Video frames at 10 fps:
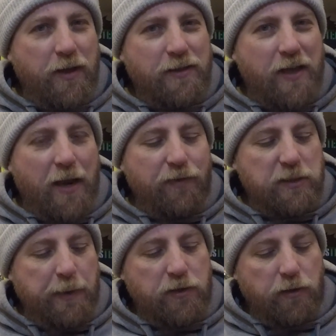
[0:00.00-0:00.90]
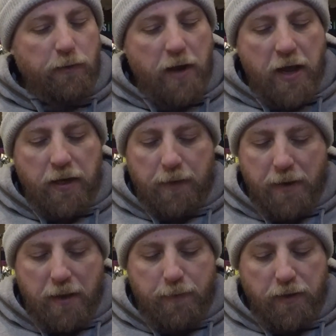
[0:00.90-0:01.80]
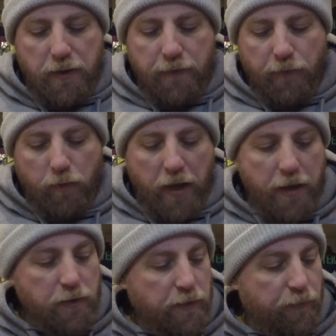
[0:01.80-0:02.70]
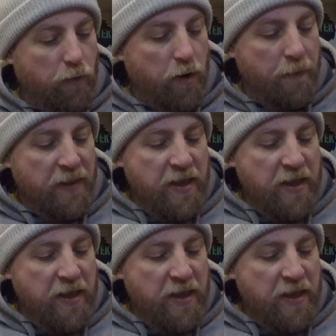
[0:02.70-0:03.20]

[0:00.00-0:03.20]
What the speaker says: It's kind of a specialty rod in my opinion for what I use it for.